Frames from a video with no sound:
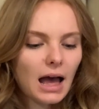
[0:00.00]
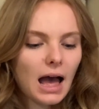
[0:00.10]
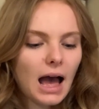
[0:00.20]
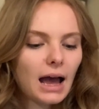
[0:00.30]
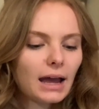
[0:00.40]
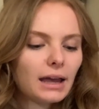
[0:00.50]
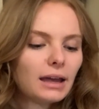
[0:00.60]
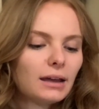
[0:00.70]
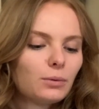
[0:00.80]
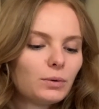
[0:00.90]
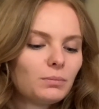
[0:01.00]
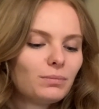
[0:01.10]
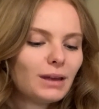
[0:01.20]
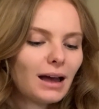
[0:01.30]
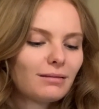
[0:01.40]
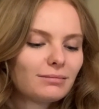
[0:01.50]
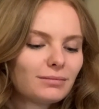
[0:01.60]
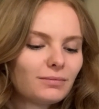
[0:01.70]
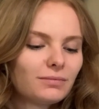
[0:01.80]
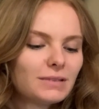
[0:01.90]
I would, yeah,
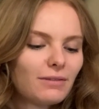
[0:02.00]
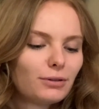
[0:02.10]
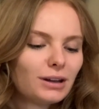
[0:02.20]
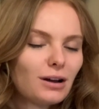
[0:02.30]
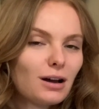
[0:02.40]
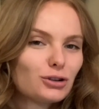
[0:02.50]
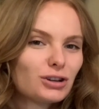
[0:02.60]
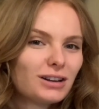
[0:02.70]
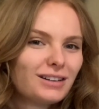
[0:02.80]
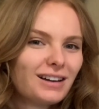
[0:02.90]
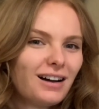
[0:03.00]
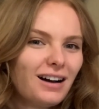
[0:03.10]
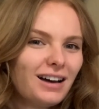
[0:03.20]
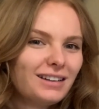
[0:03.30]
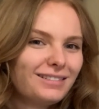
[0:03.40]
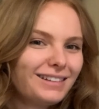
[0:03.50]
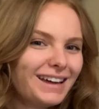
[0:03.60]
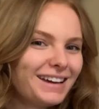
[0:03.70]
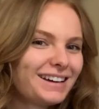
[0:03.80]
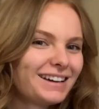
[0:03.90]
definitely caution on
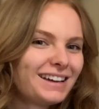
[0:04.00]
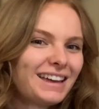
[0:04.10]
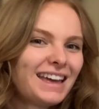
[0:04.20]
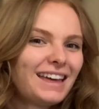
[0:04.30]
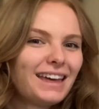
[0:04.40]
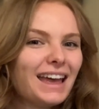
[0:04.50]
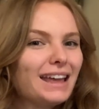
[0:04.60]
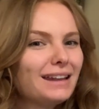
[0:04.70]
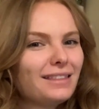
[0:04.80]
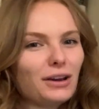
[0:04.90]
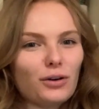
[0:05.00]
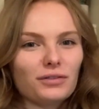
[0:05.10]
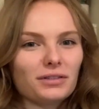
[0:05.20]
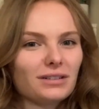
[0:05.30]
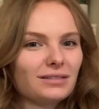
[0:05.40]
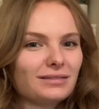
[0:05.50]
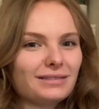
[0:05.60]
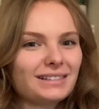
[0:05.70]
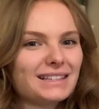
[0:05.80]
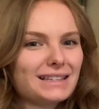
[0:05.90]
like anything over
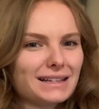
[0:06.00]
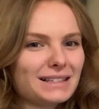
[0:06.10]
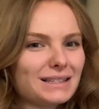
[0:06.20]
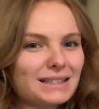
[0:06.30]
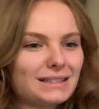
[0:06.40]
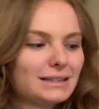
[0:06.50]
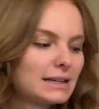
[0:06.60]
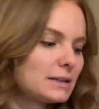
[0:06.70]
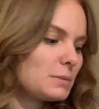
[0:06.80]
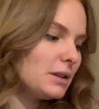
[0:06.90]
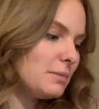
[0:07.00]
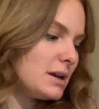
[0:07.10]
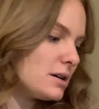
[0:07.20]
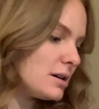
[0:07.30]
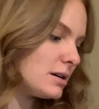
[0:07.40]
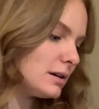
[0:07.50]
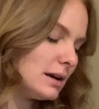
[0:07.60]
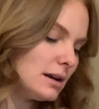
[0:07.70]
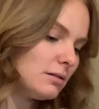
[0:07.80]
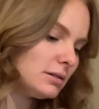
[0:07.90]
6mm
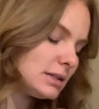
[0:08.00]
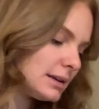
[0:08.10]
needles.